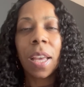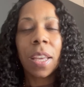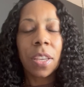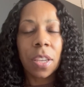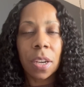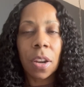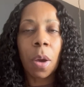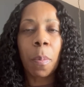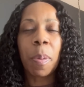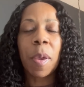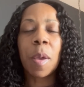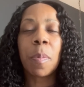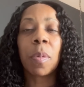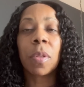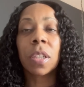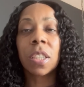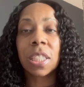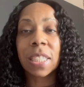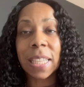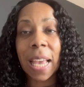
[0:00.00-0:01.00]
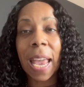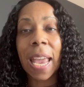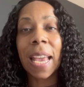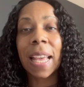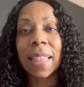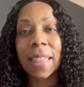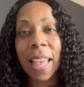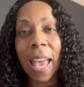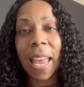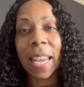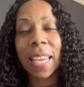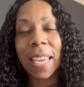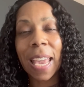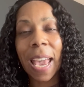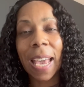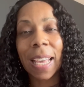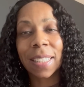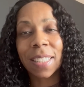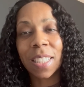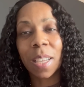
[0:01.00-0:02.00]
you know, people are saying that he
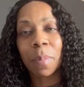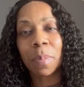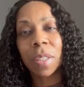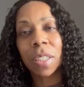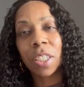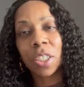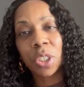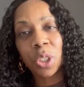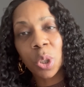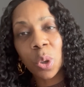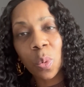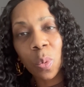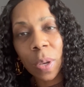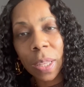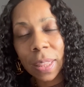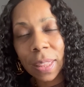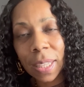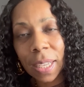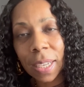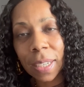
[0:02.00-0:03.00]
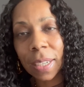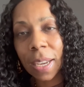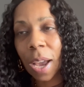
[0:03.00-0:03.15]
had something to do with it.